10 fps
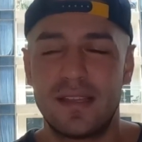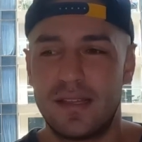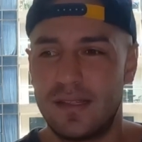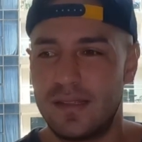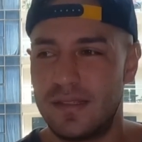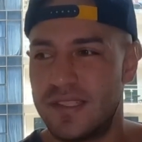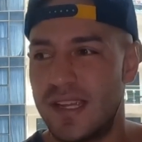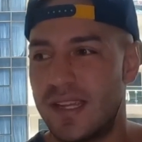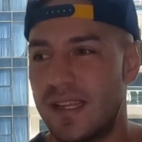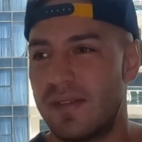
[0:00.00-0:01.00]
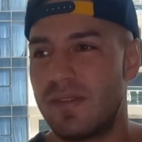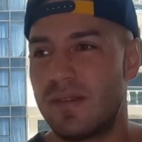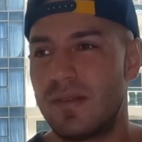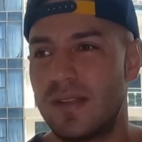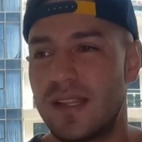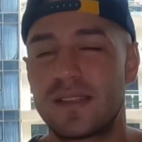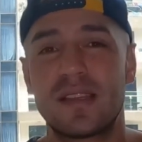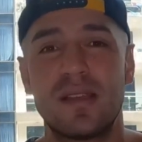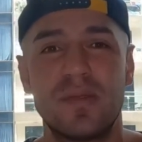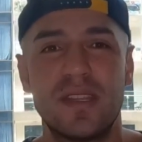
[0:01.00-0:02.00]
everyone that's
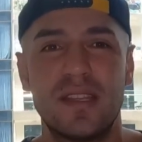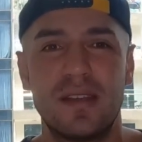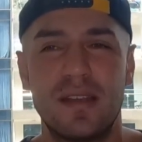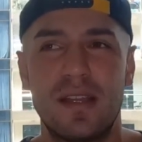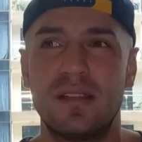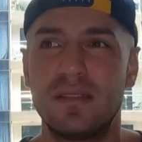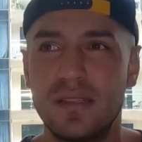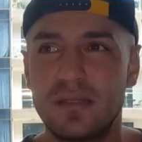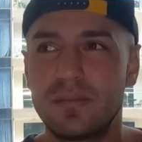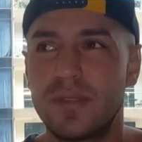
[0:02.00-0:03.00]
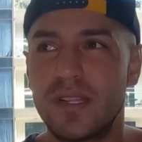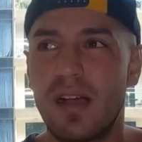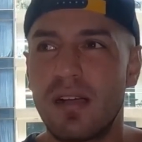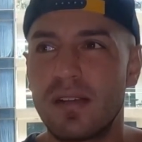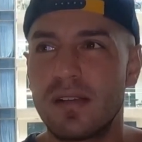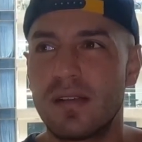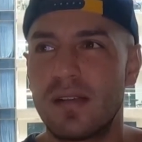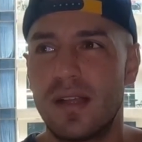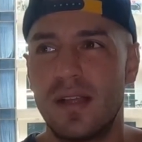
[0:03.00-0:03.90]
coming in a little bit harder,